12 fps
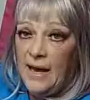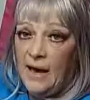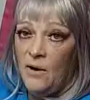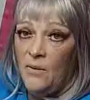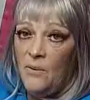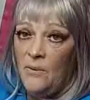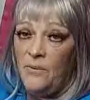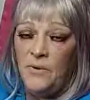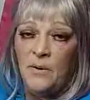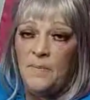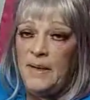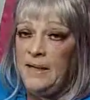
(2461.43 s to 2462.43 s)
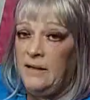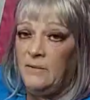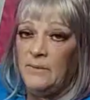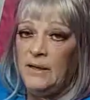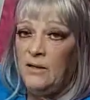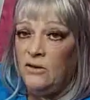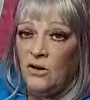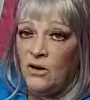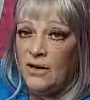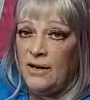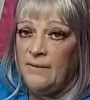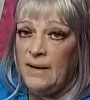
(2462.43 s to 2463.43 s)
now. Nobody can
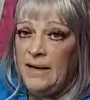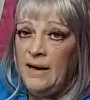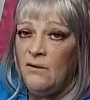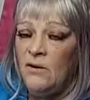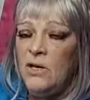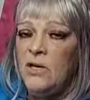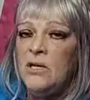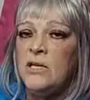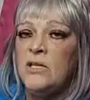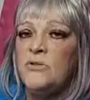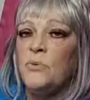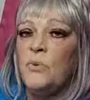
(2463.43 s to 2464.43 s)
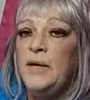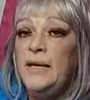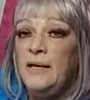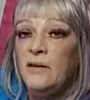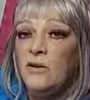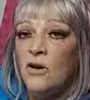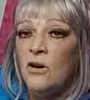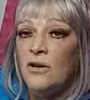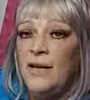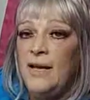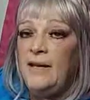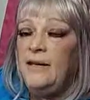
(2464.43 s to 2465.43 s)
reincarnate right now because
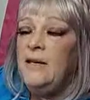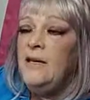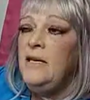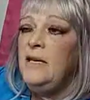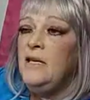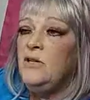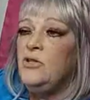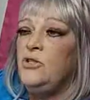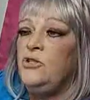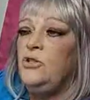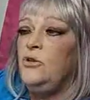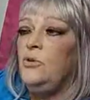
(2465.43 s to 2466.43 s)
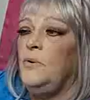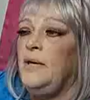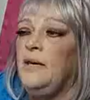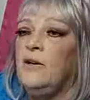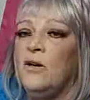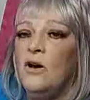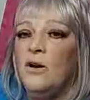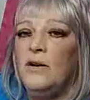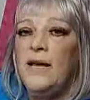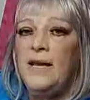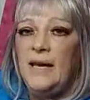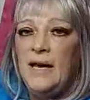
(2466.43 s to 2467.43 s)
reincarnate is to
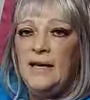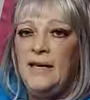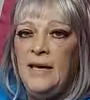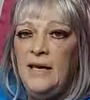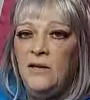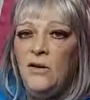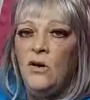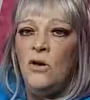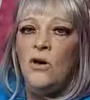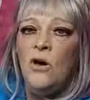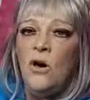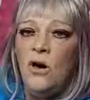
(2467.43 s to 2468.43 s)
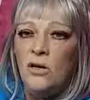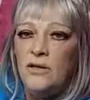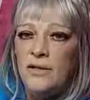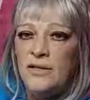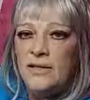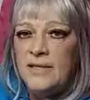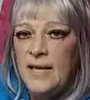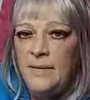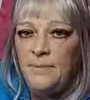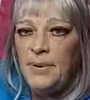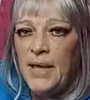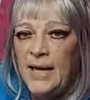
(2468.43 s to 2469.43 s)
incarnate again onto the
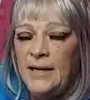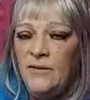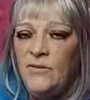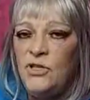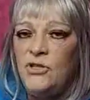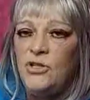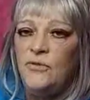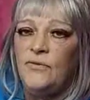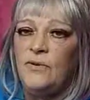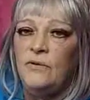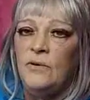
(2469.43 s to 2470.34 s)
same planet that you